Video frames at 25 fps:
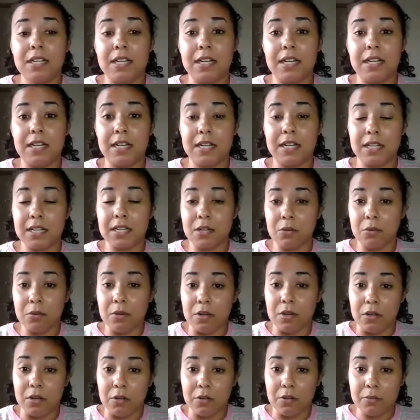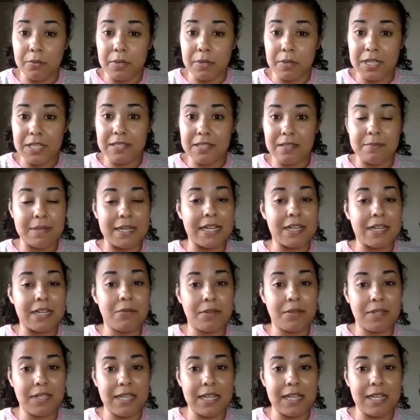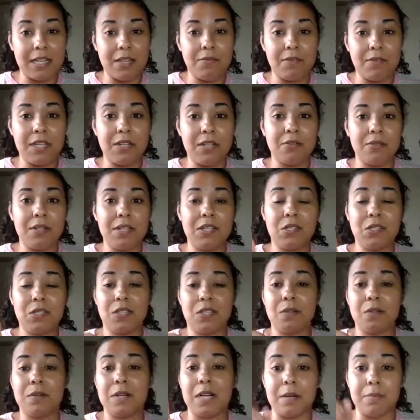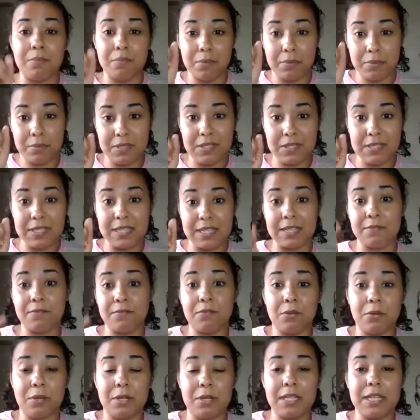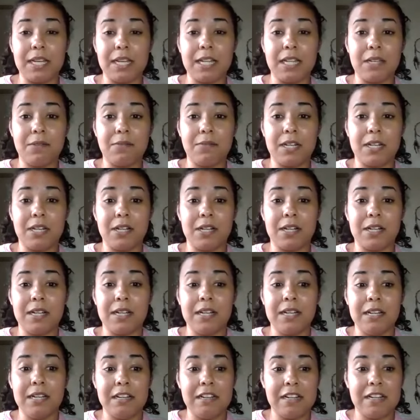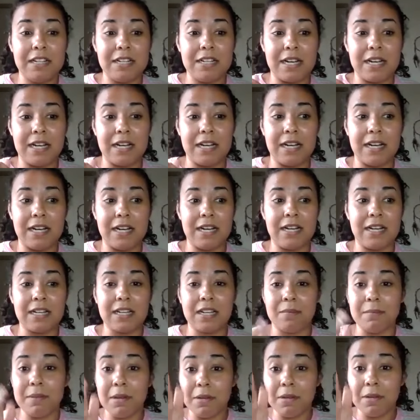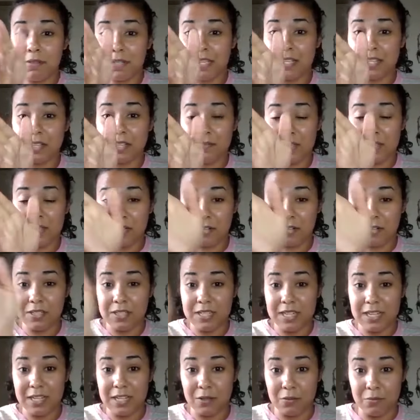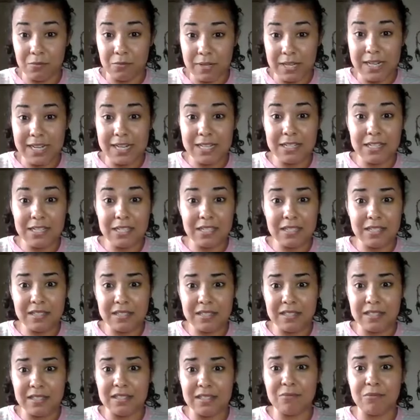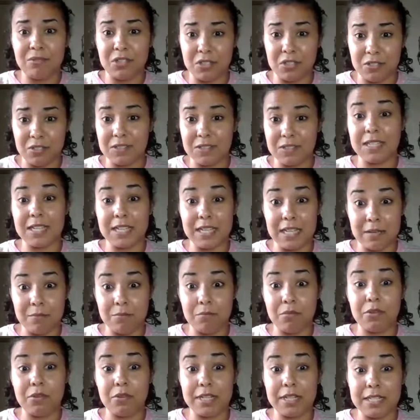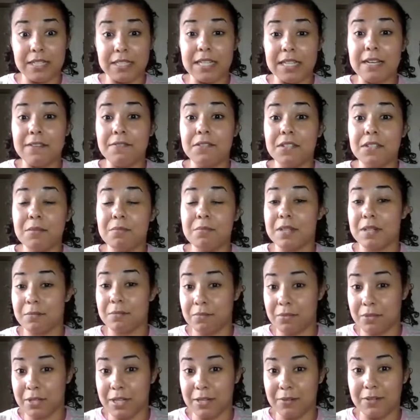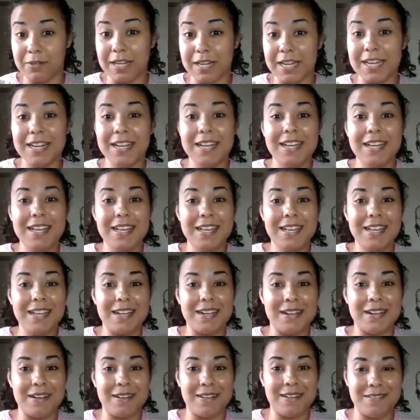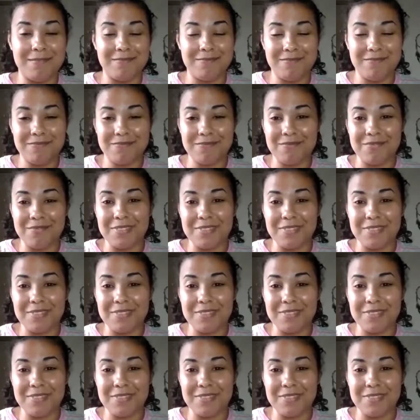uh, go all the way to the back where the elevator is, go up second floor on the elevator, uh, come out the elevator, take a right, which looks like I'm pointing left, but I'm pointing right. Um,